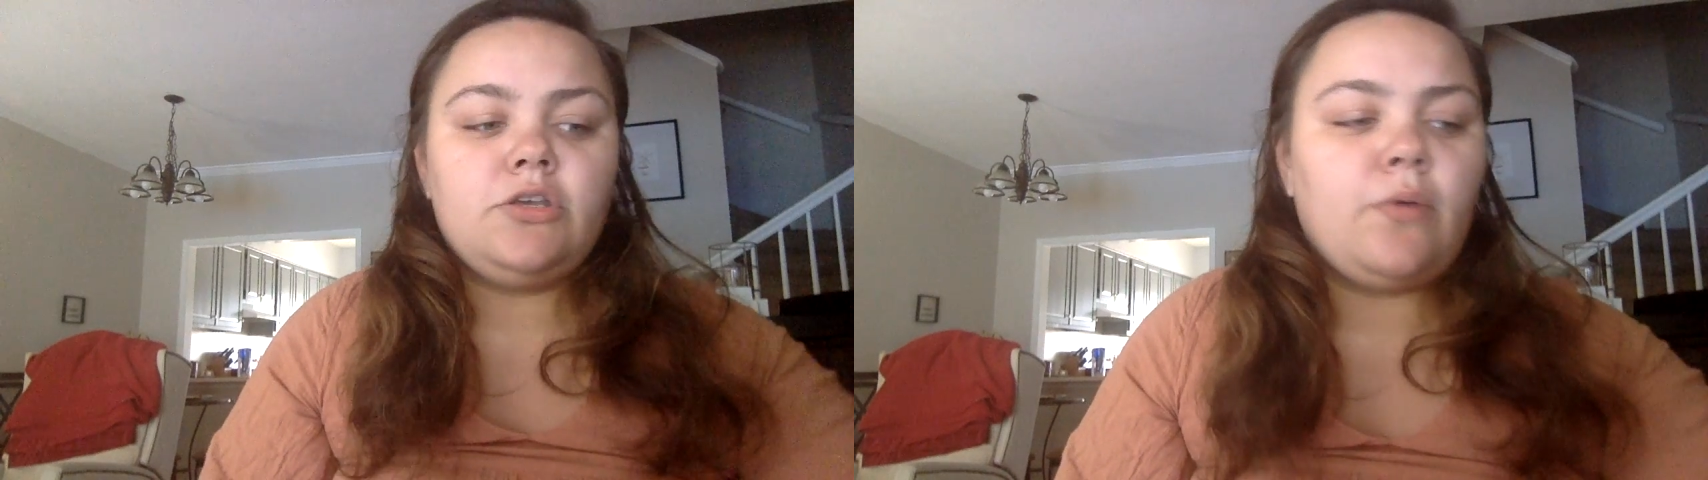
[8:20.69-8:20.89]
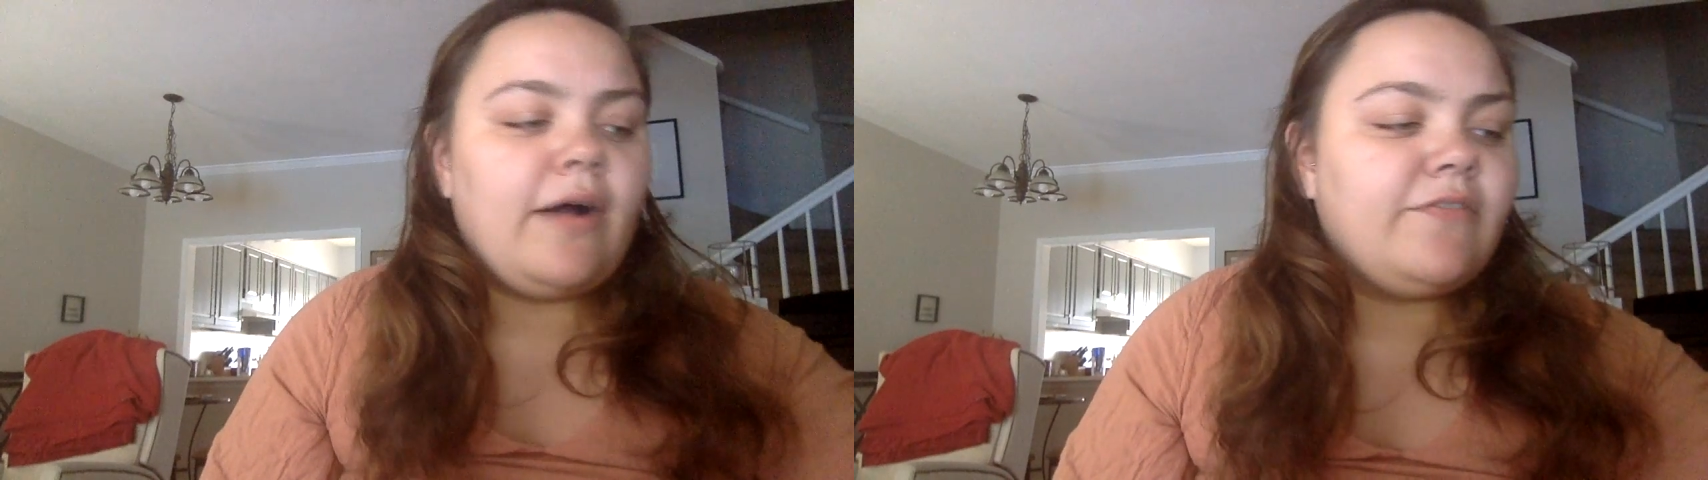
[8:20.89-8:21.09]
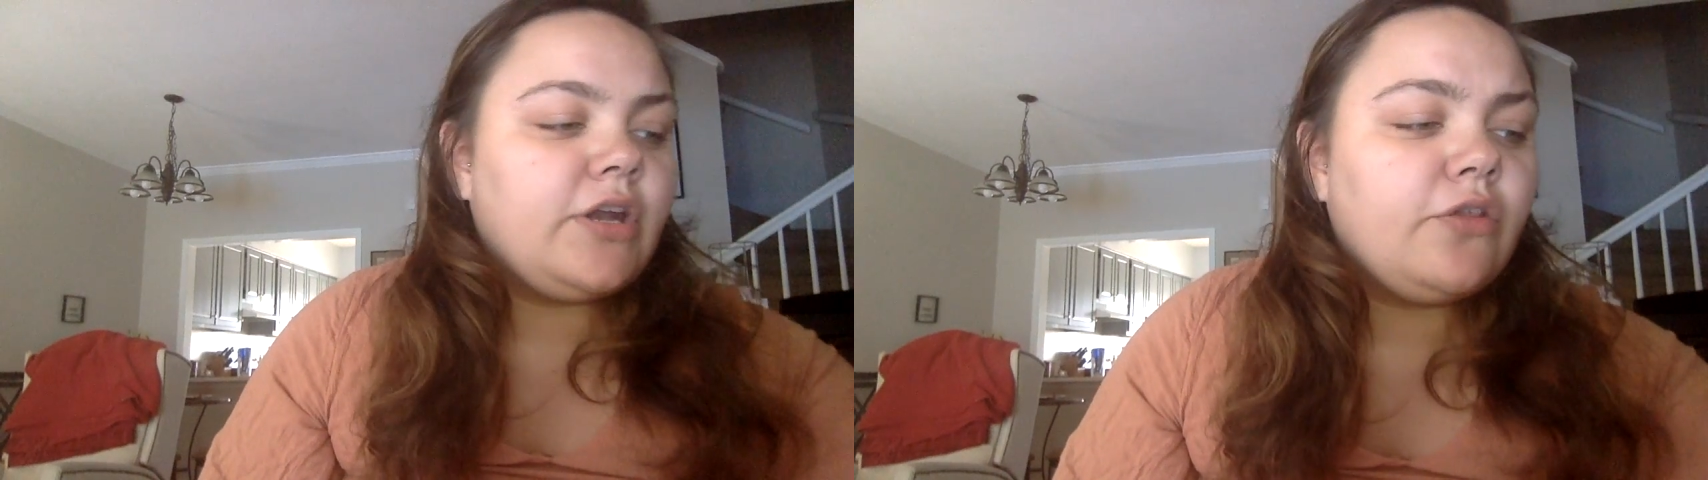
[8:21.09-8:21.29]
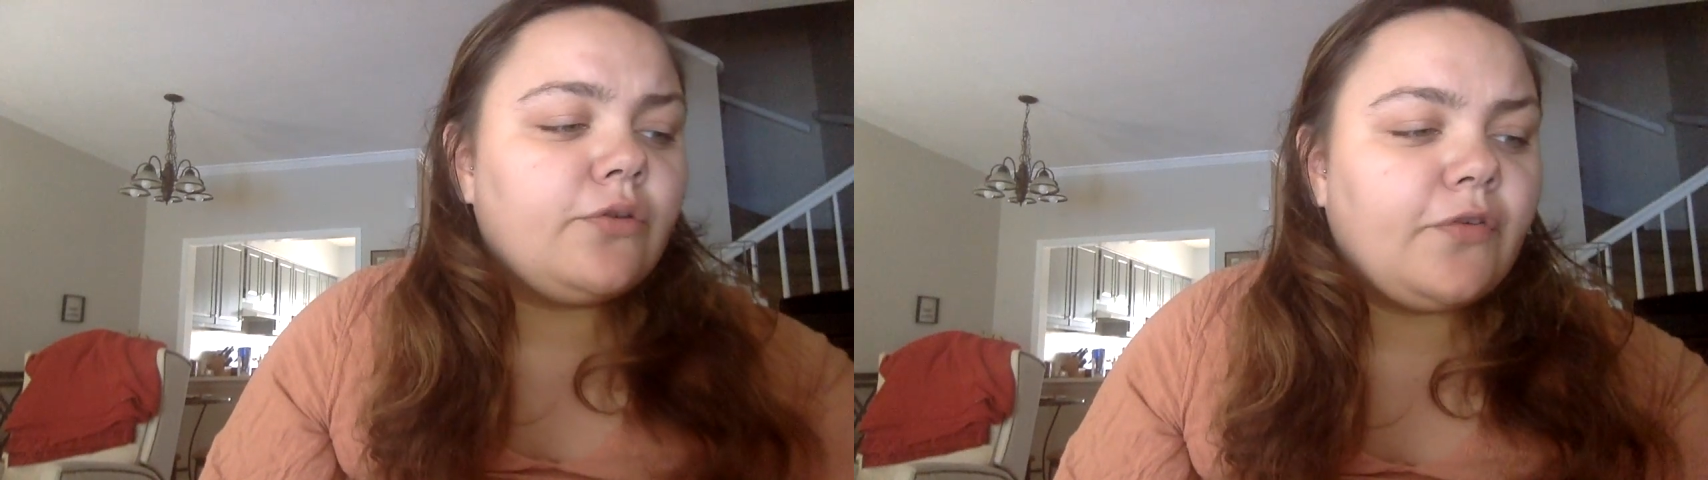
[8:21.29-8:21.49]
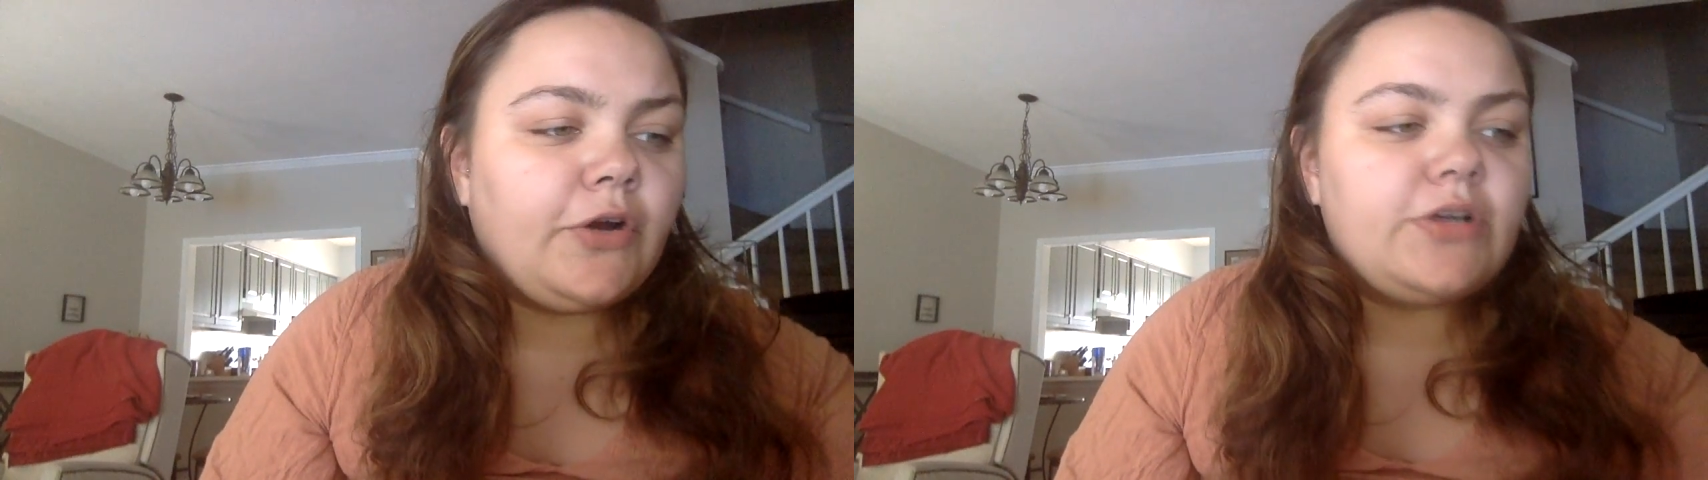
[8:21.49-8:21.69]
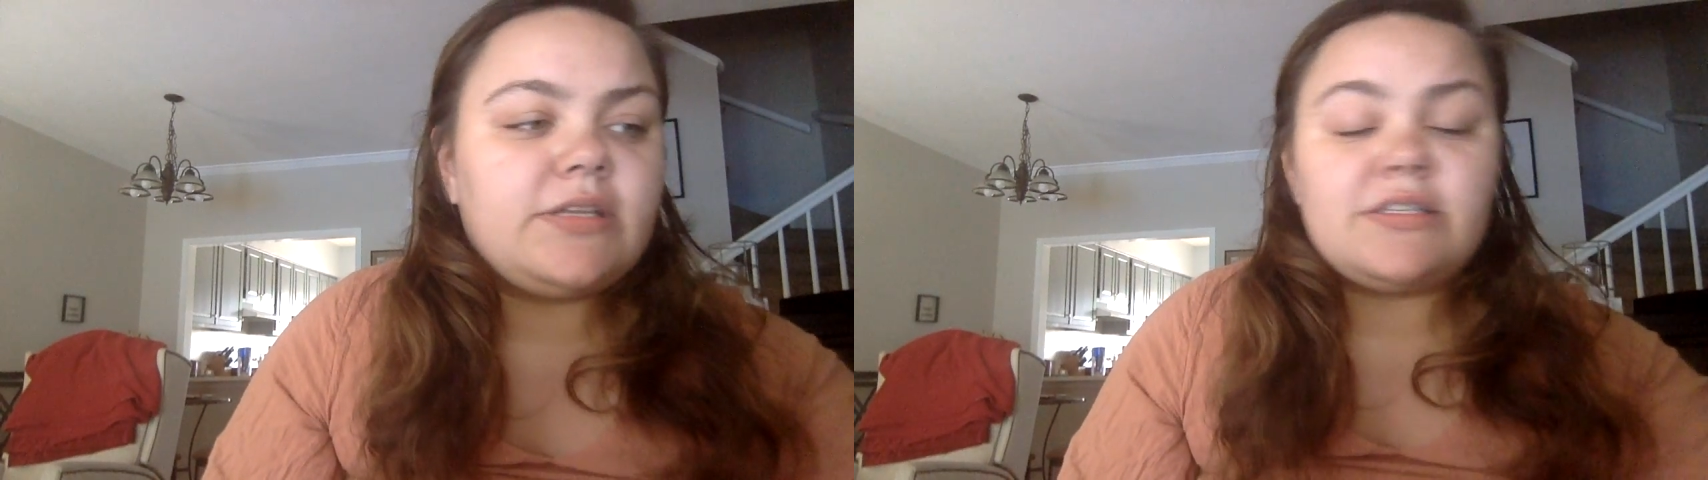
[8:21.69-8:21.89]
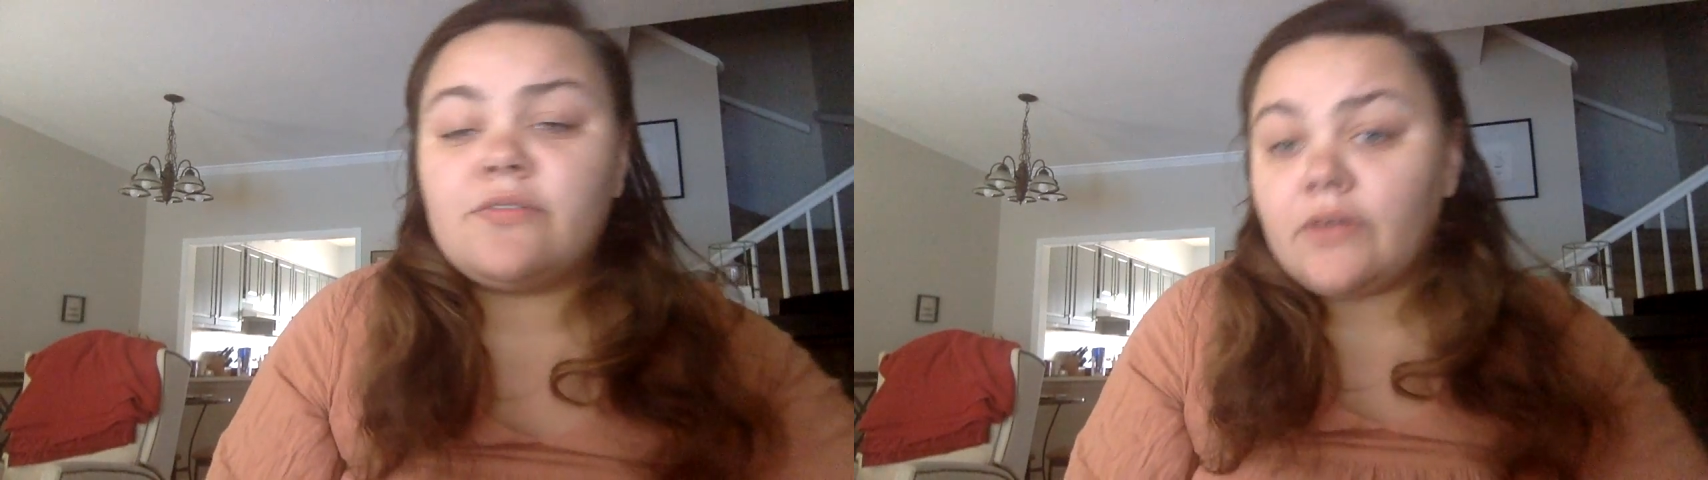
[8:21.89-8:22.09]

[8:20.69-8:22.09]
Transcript: you'll have another verse that's a